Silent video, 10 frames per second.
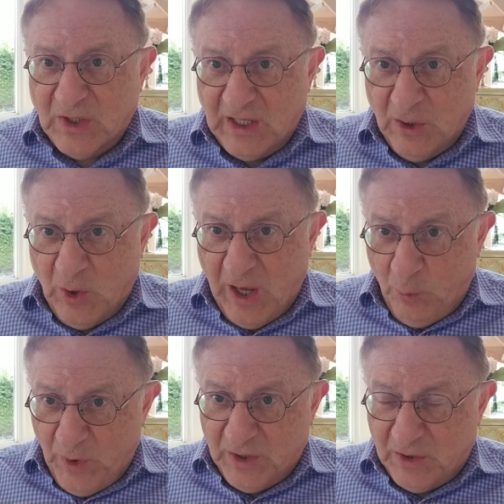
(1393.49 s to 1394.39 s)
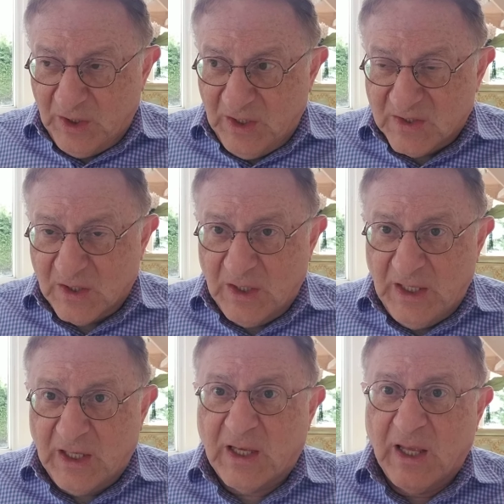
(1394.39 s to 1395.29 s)
They know where is a
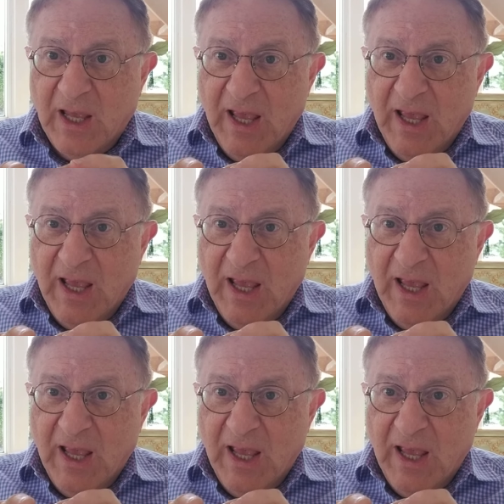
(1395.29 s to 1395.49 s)
leak,